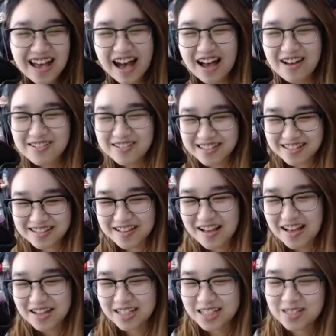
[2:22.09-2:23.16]
I was
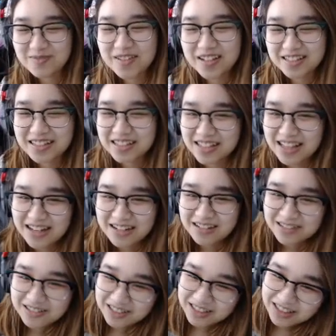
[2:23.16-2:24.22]
not expecting that at
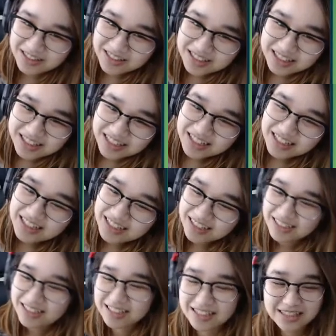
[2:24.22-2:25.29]
all. Okay.
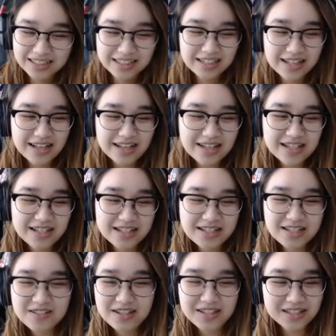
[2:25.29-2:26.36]
Uh,
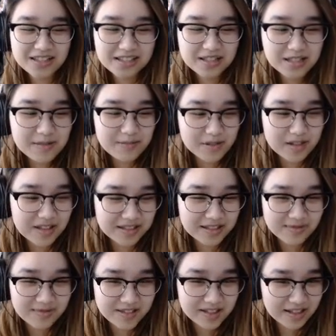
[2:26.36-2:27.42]
you got the clip?
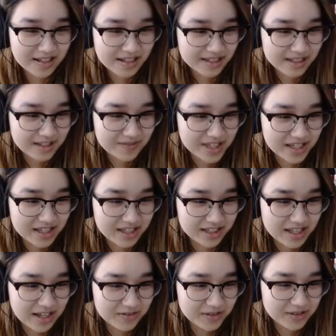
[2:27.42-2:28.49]
Awesome sauce. Let me get
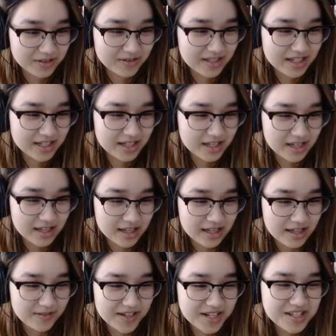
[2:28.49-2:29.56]
that real quick.
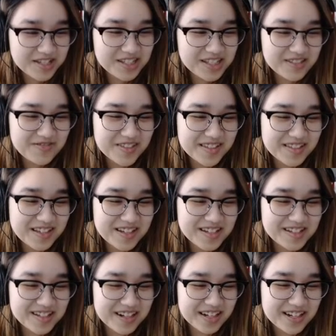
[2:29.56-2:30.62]
Why do you keep missing
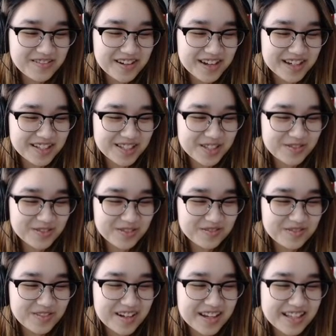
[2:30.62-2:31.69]
shiny reactions from
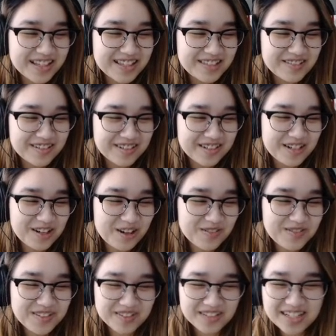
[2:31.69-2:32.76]
friends? Oh no,
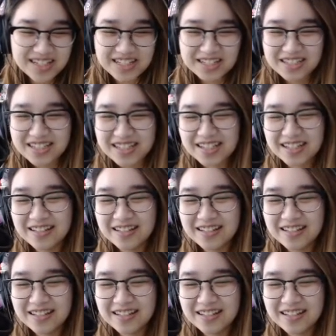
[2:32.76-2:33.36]
I'm sorry, Kelly.